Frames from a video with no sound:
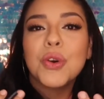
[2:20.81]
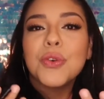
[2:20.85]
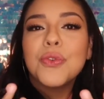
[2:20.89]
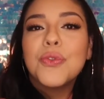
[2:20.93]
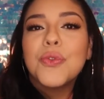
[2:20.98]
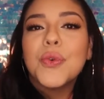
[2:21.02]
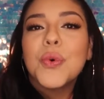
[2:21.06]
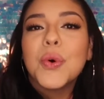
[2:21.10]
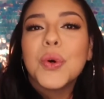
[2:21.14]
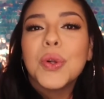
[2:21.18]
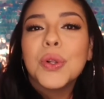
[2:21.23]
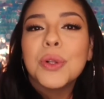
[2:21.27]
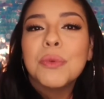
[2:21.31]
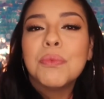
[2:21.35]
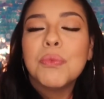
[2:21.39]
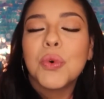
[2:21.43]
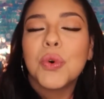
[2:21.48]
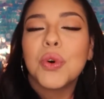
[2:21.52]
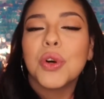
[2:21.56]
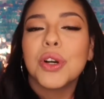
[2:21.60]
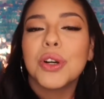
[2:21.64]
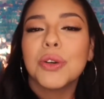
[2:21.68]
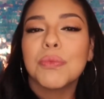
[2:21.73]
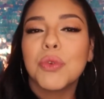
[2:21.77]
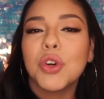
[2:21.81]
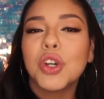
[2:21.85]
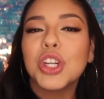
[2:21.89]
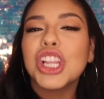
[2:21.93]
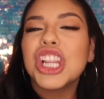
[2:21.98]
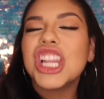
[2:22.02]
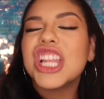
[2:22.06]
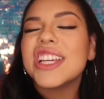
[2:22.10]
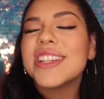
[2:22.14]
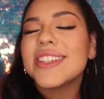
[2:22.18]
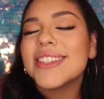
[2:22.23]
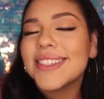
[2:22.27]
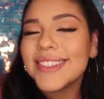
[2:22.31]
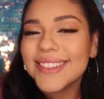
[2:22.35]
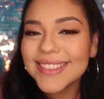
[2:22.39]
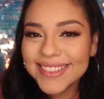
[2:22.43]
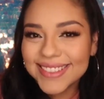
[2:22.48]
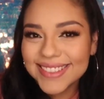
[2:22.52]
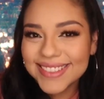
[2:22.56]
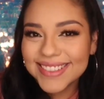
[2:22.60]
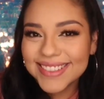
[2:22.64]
full, more luscious.